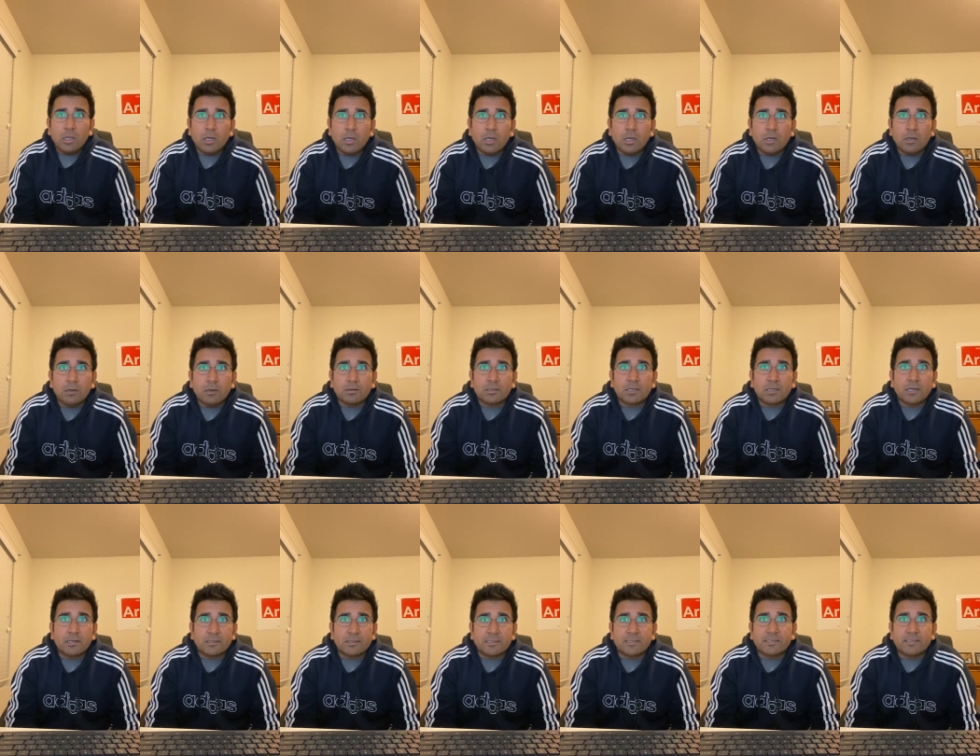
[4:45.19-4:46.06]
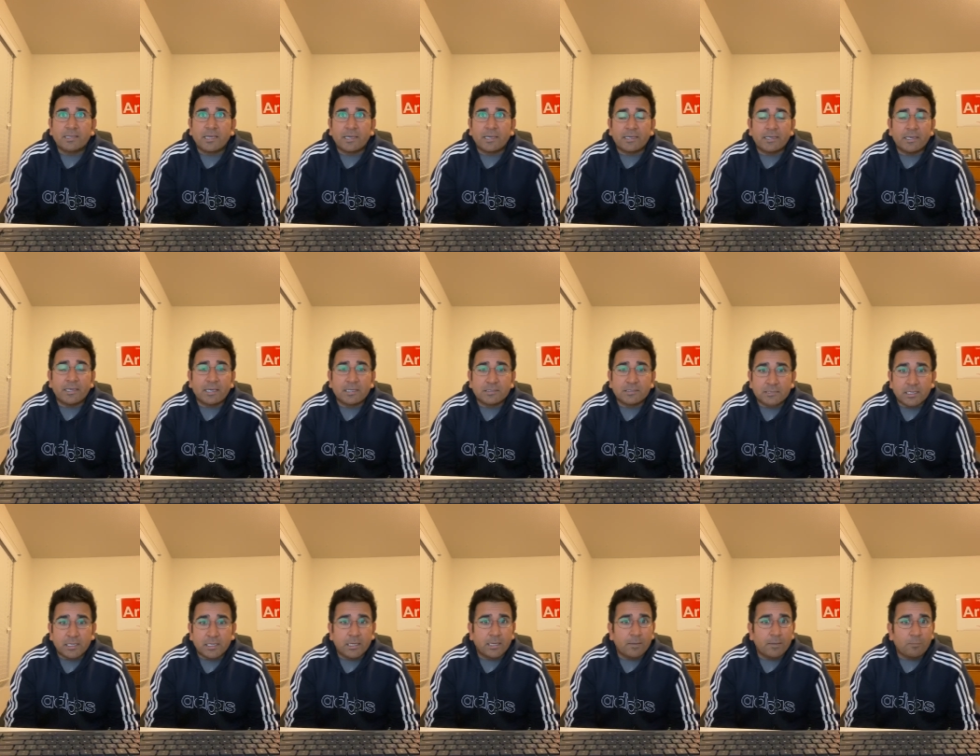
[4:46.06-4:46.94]
Karthik Tyagi,
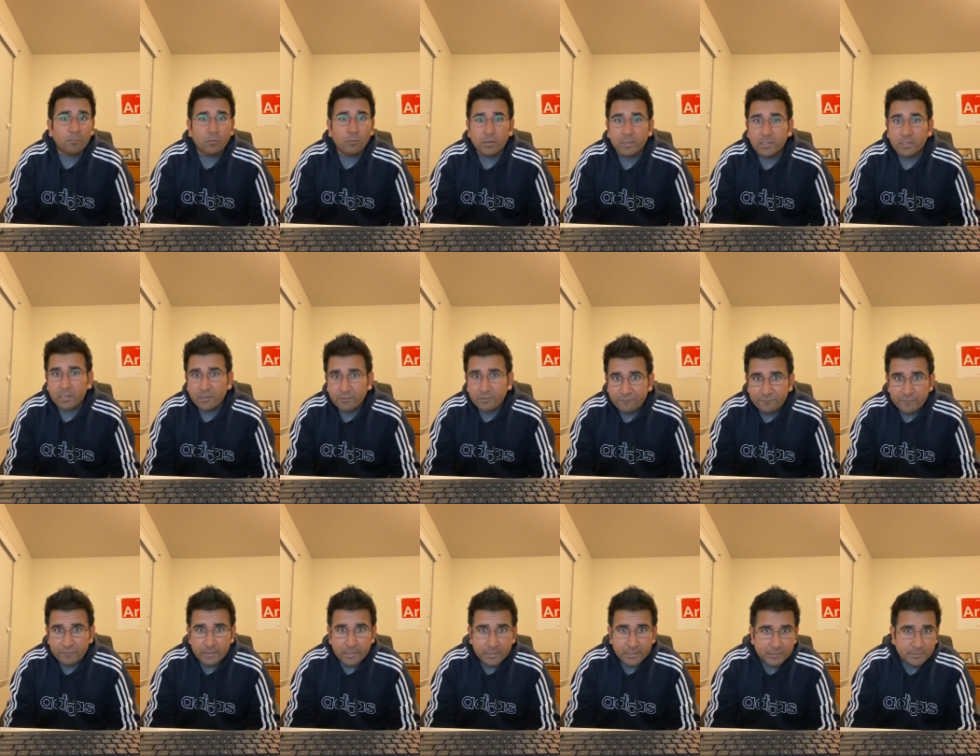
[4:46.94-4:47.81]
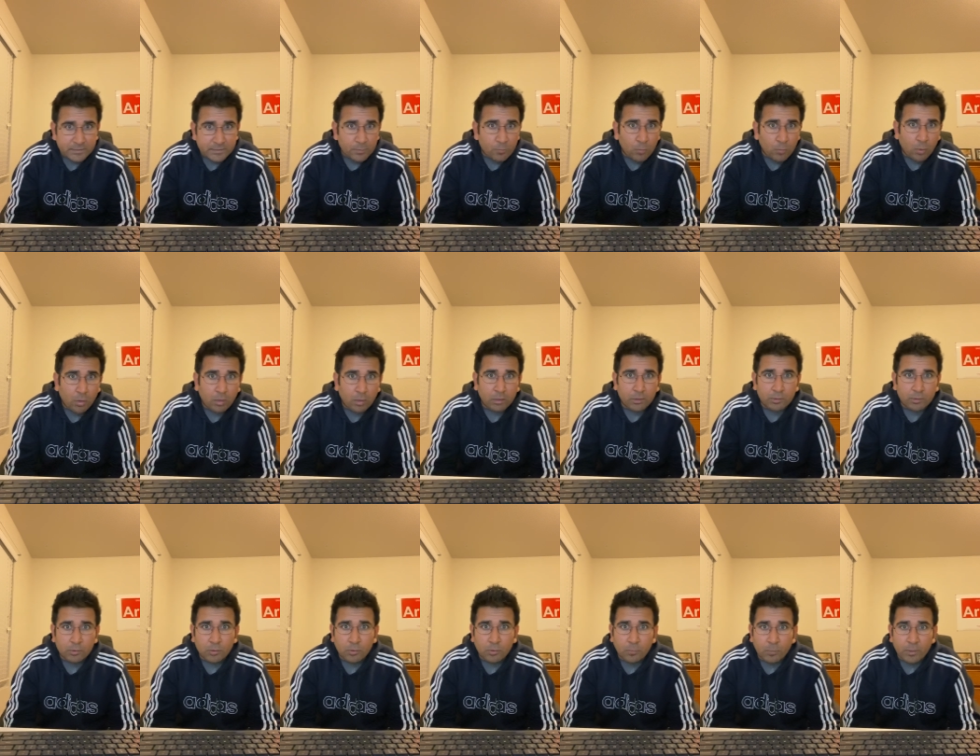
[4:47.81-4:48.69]
asking him what kind of field does he want
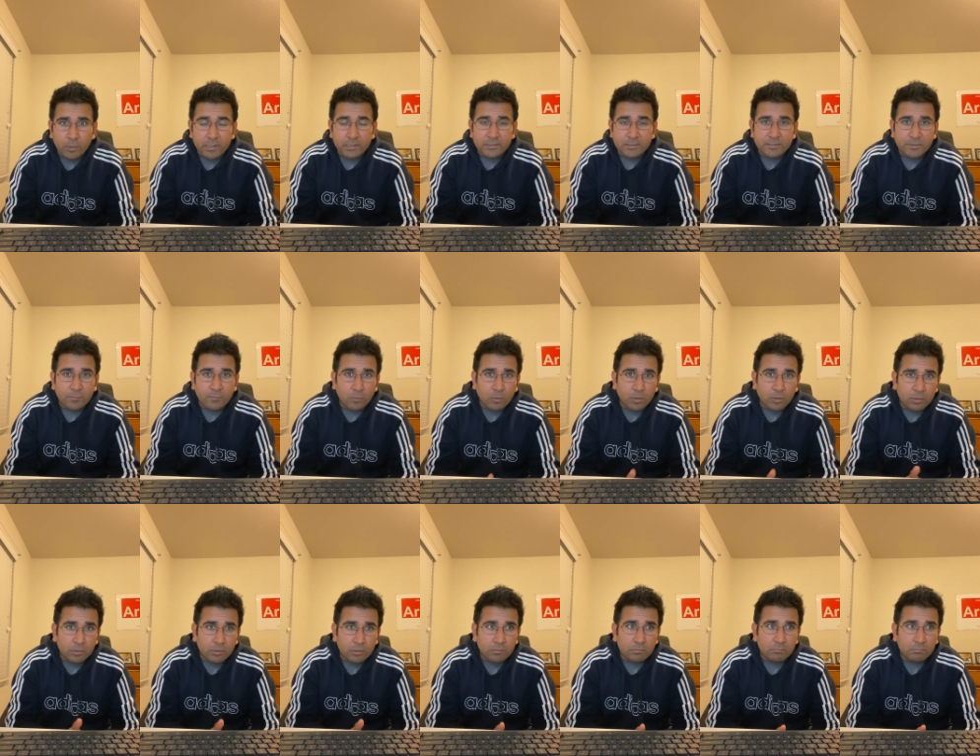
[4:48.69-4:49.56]
or where does he want